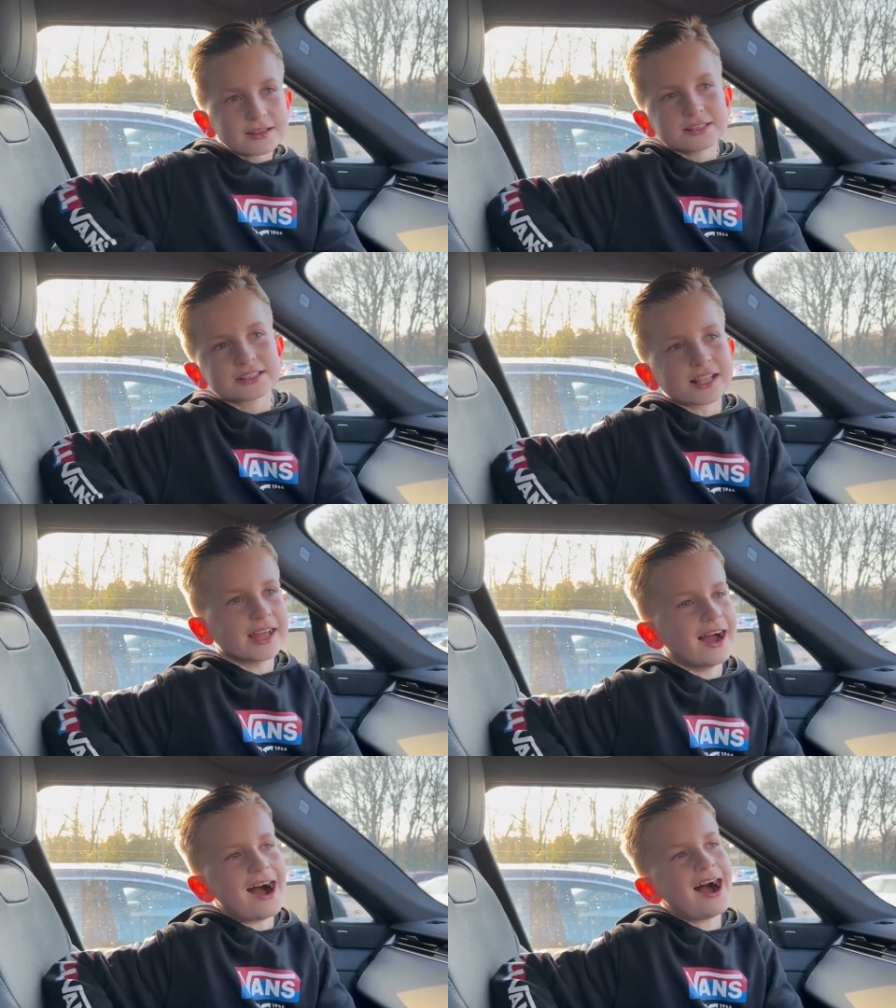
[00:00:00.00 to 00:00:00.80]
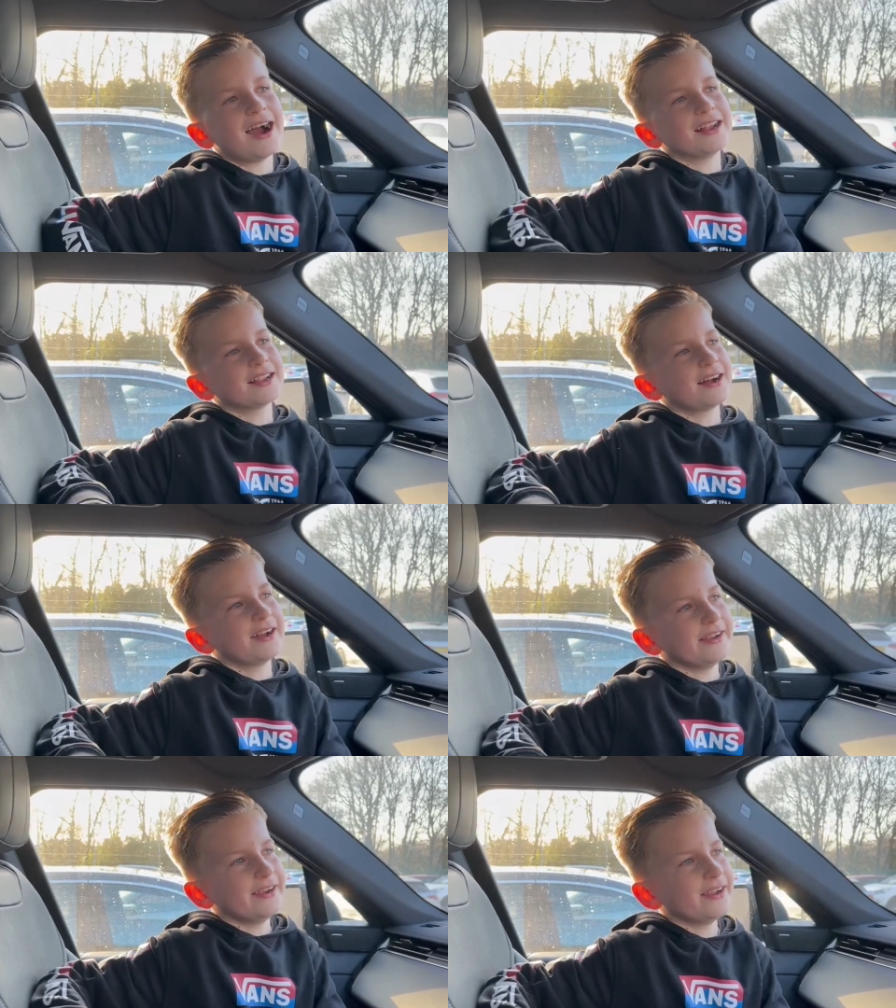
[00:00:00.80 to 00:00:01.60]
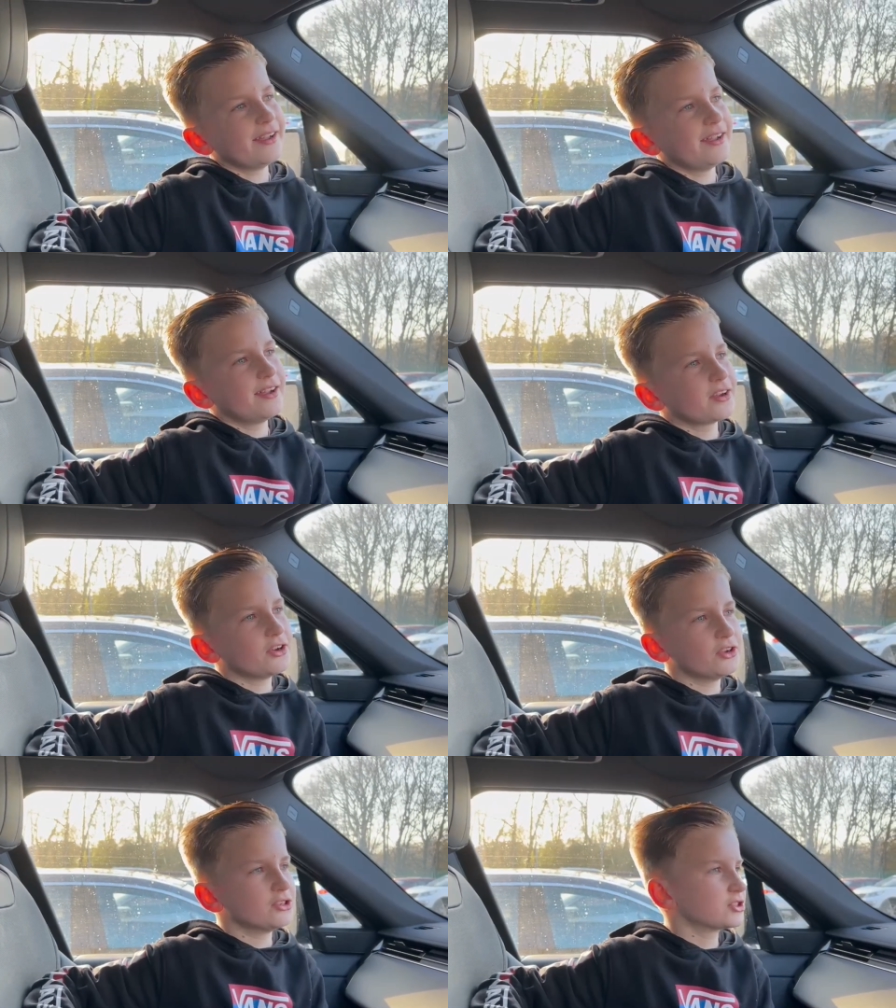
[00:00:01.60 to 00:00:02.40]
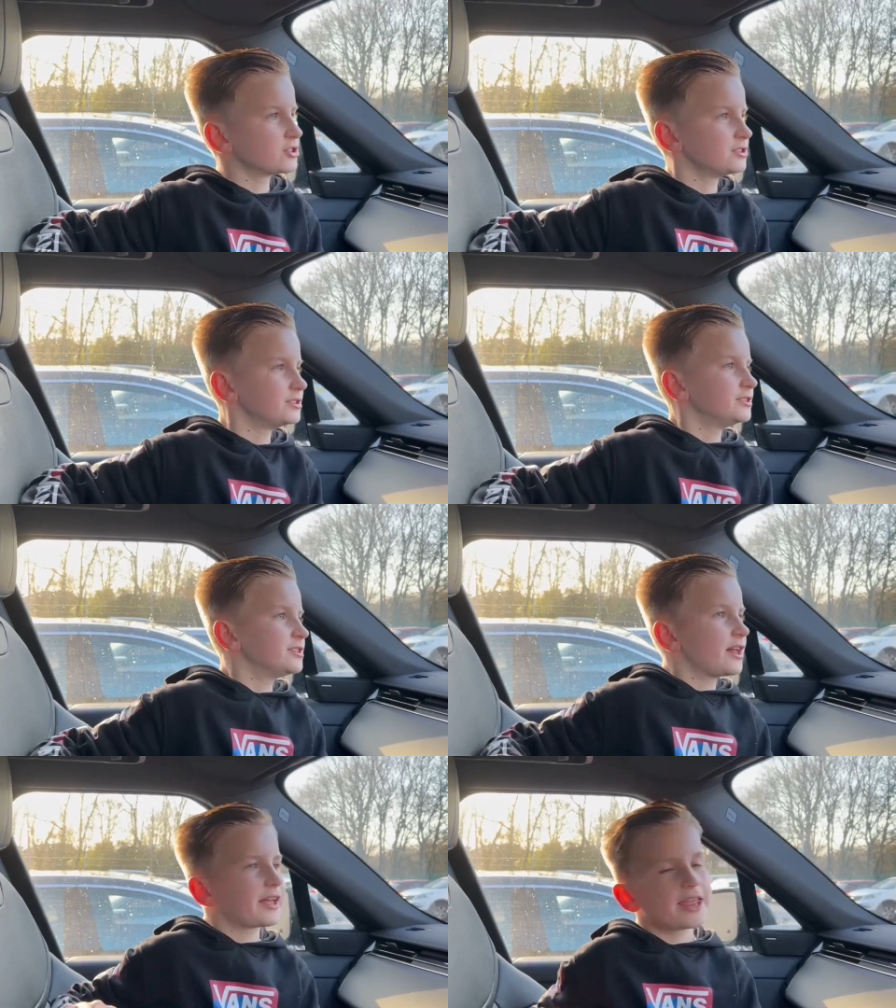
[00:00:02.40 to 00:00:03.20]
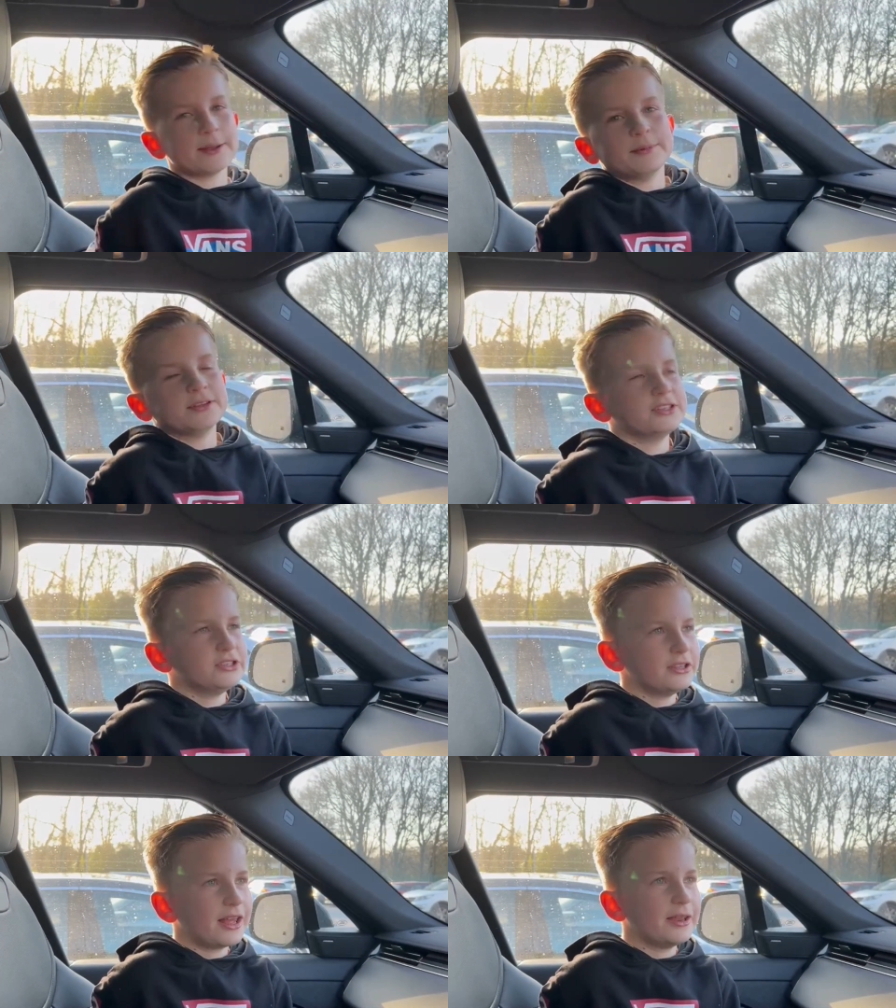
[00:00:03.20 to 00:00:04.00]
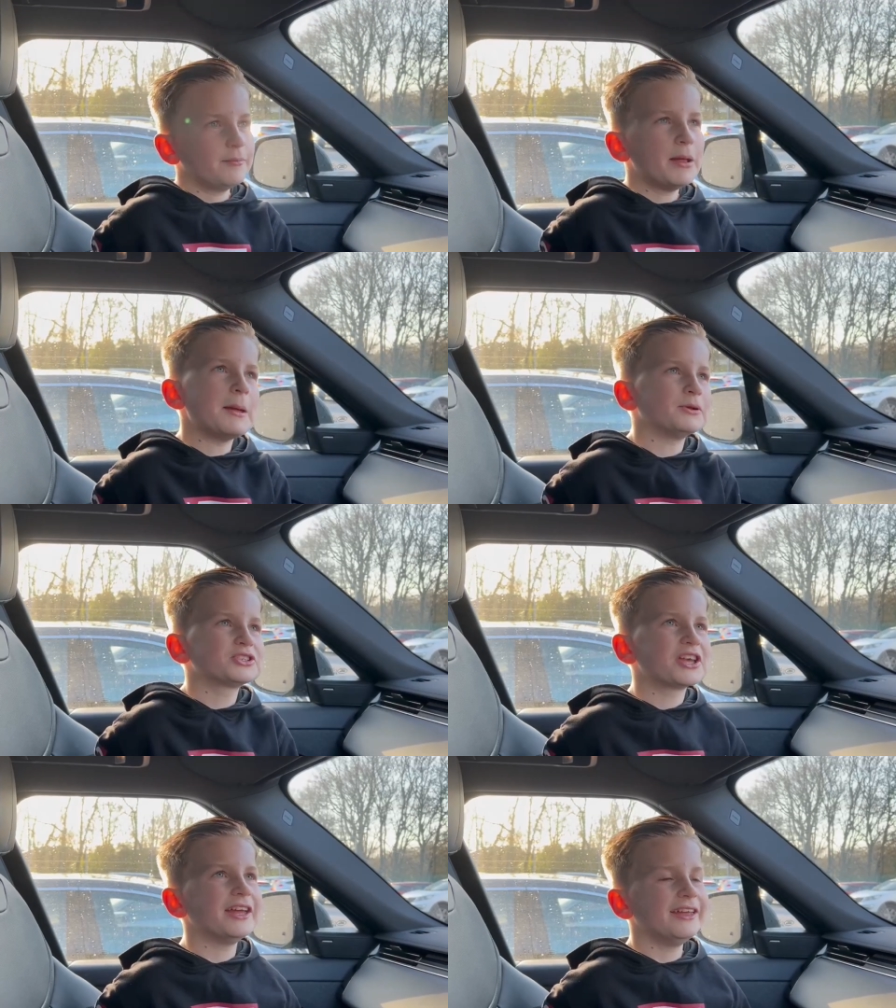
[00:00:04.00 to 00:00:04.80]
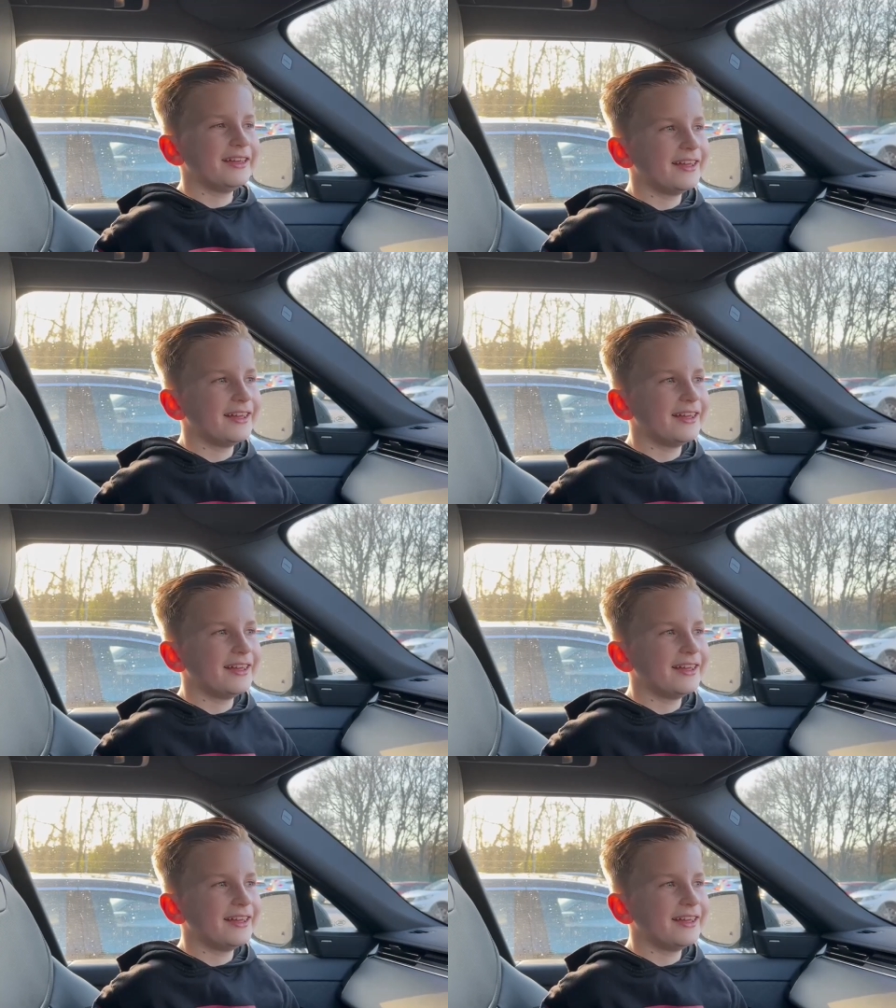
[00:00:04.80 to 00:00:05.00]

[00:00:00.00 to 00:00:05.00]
It's like a high line, because like keepers, like people say,